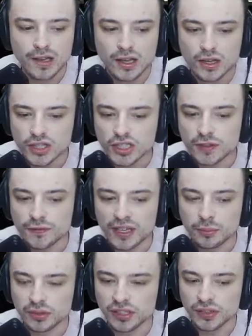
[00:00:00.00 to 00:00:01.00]
She's a fake
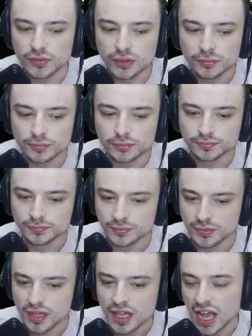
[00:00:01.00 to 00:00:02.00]
believer.
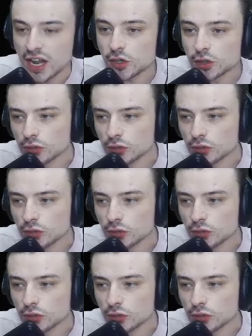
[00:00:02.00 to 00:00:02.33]
Angel's